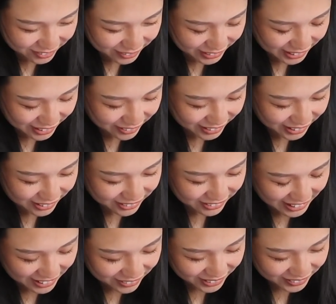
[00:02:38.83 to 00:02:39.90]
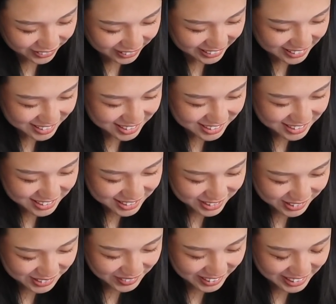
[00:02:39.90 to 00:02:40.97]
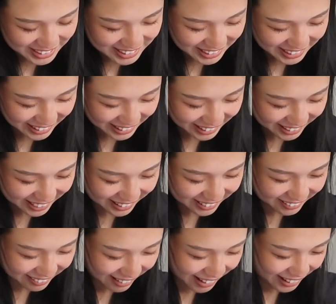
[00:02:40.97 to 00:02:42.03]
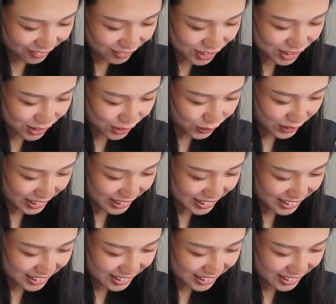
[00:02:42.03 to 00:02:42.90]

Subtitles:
One of our favorite places. We've eaten at there a lot, I'm assuming.